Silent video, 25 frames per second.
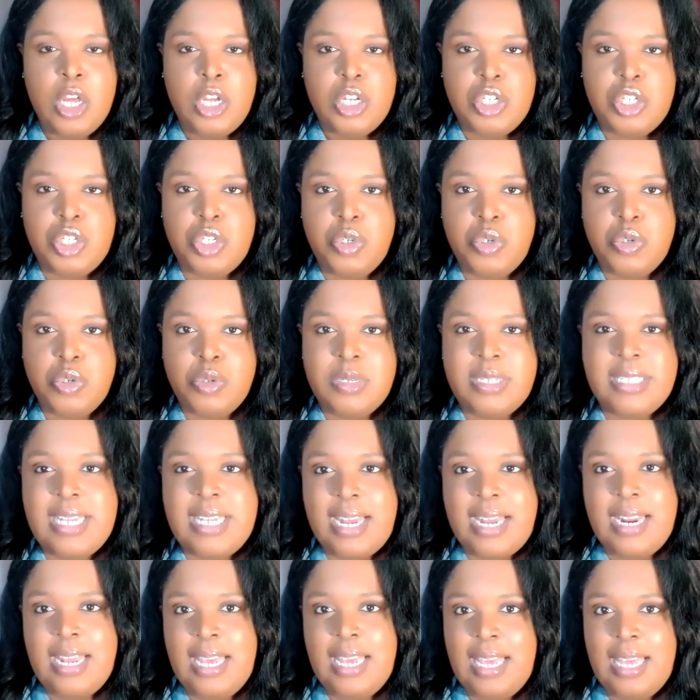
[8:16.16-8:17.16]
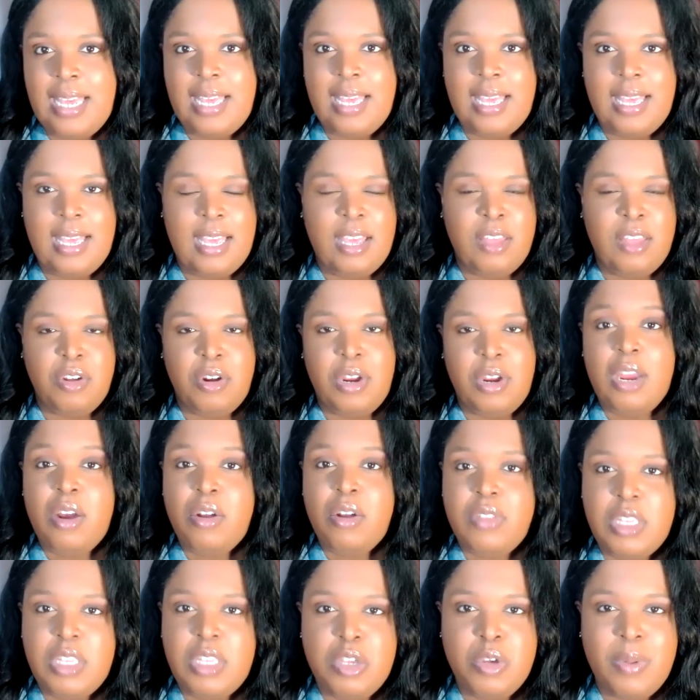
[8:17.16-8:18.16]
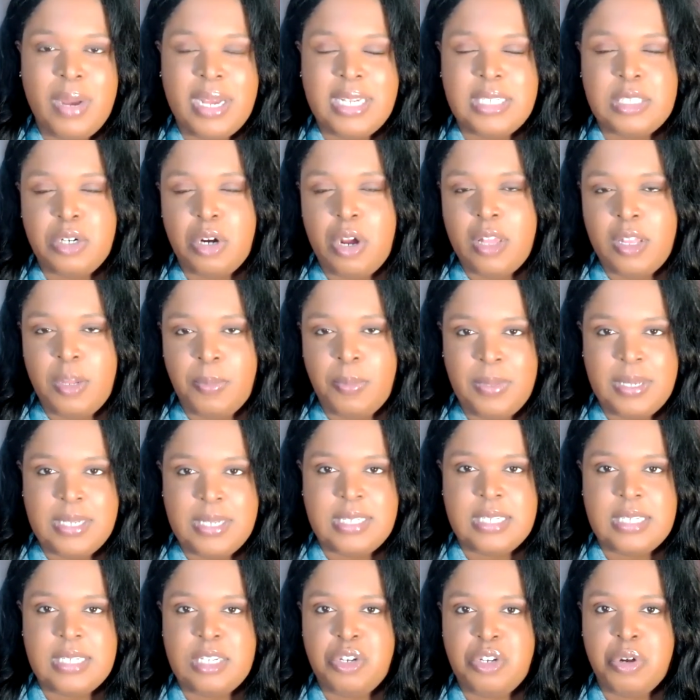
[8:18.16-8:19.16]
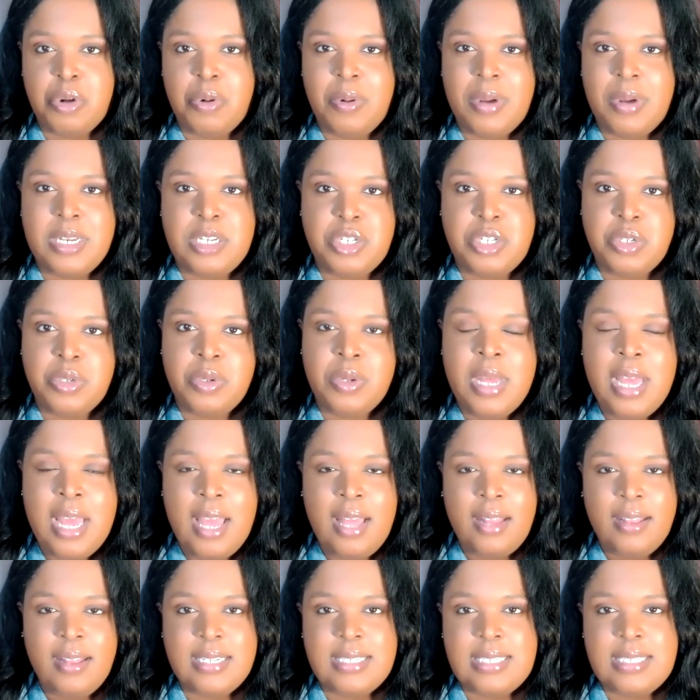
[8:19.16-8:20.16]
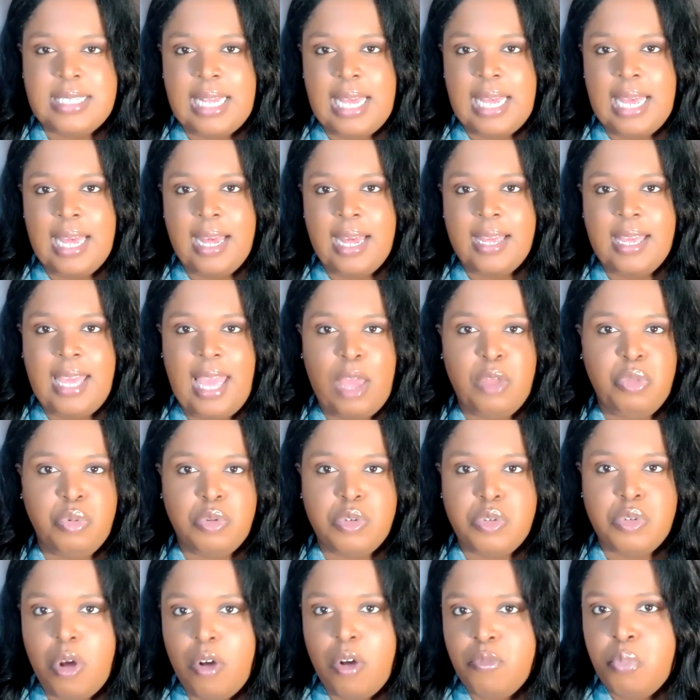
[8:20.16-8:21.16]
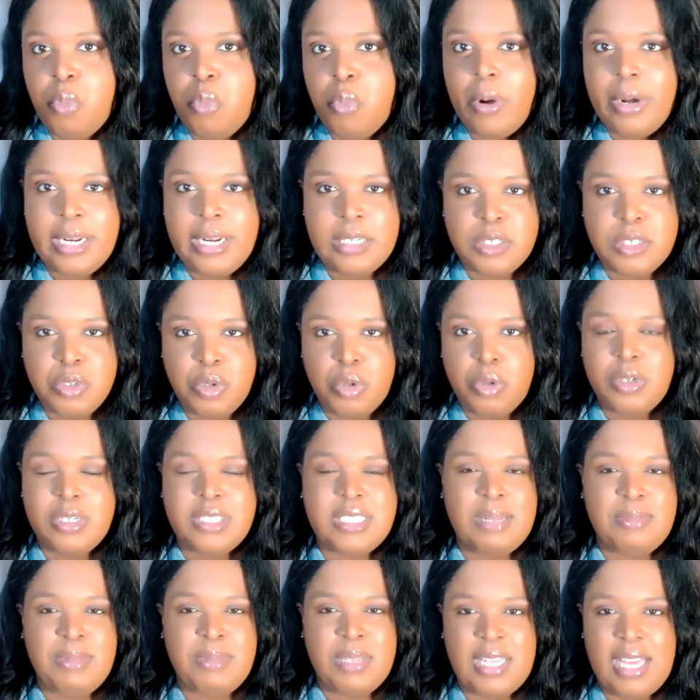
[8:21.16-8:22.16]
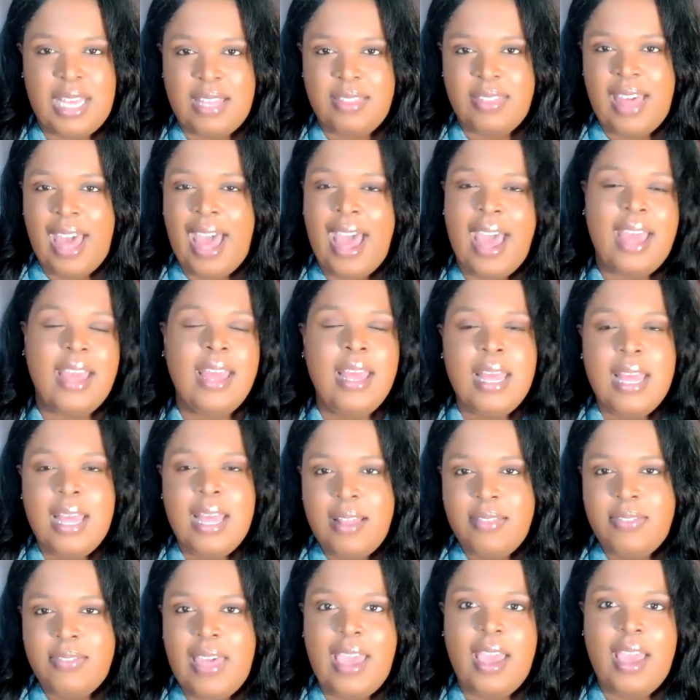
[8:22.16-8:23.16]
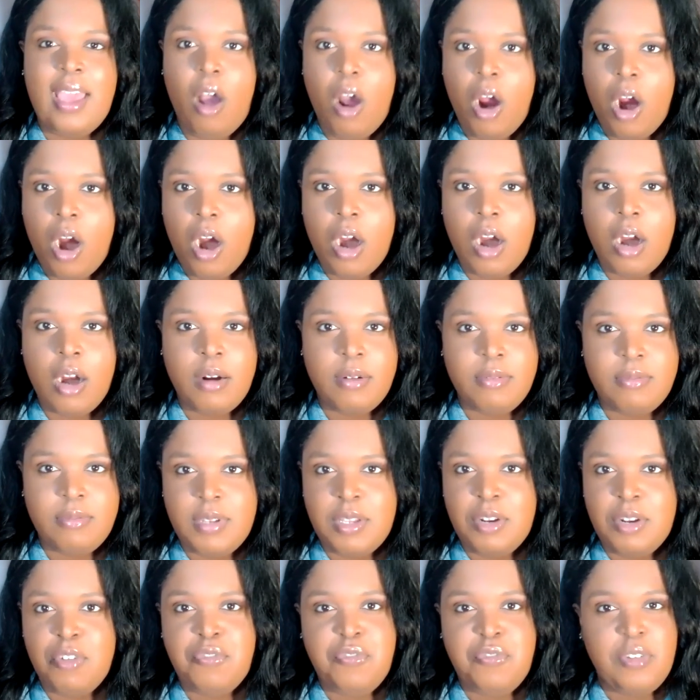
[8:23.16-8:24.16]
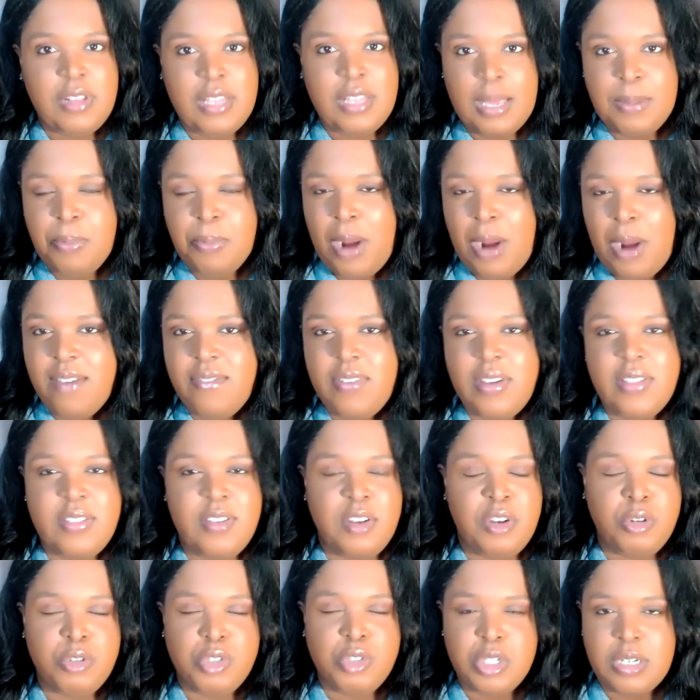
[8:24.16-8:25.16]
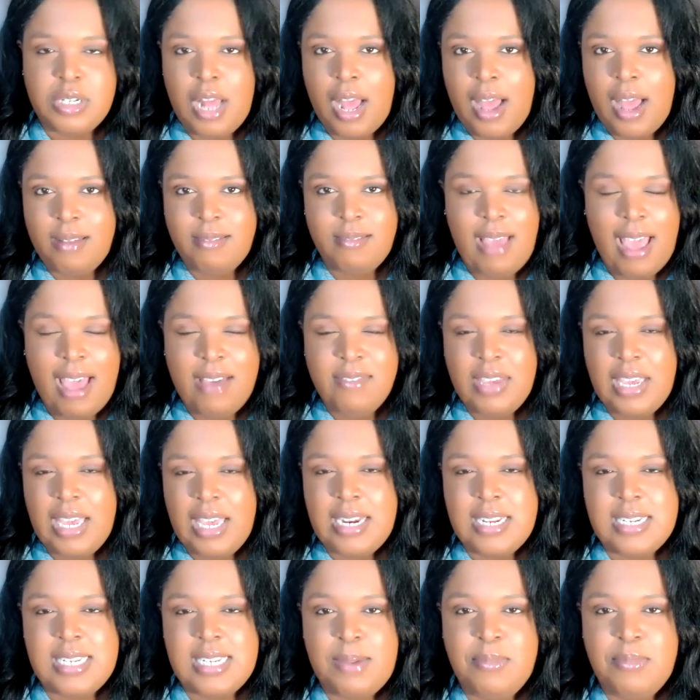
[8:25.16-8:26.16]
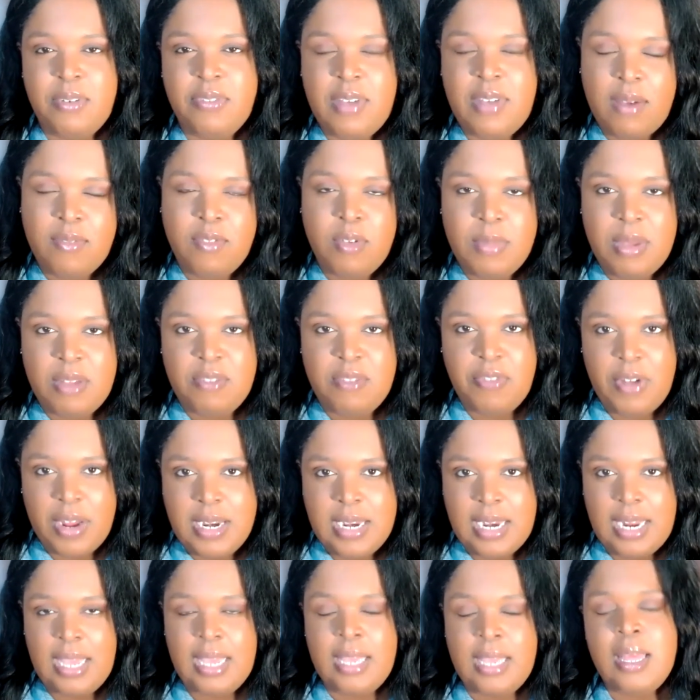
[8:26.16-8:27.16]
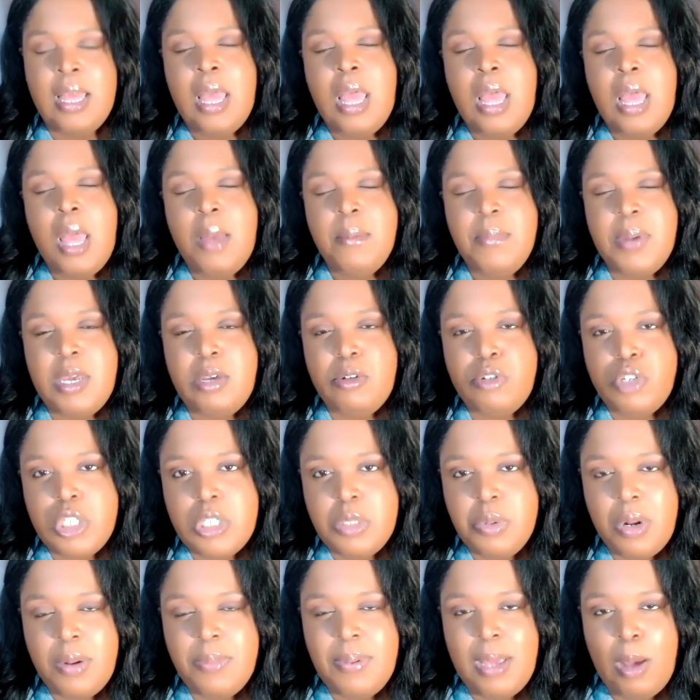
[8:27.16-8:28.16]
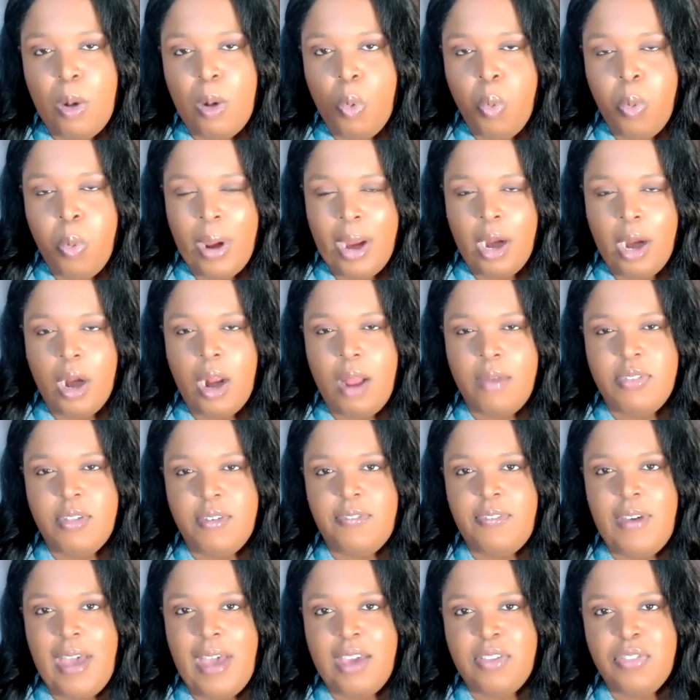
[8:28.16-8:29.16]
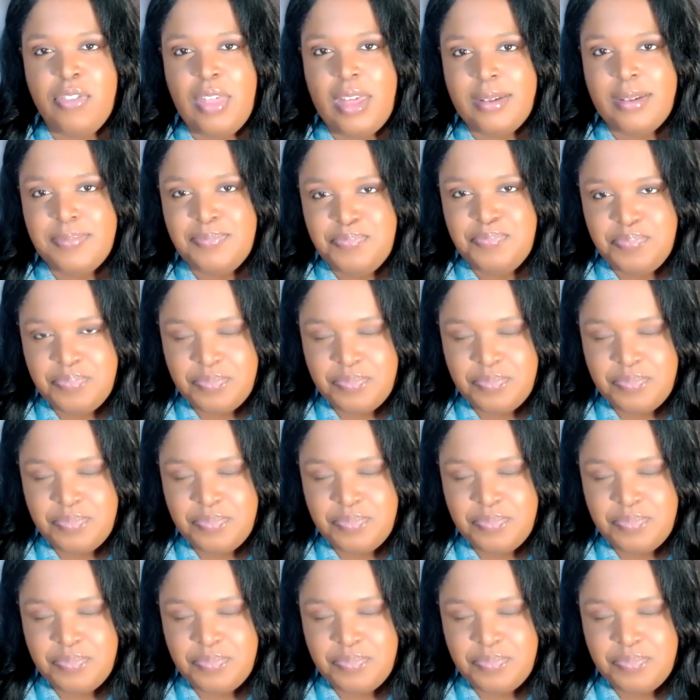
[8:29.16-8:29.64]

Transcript: to study either here in the US or other places and you're going to, let's say, a K through 12 boarding school or something like that, they are, fully private. They're usually not having any type of government funding. But you just want to be aware of the fact that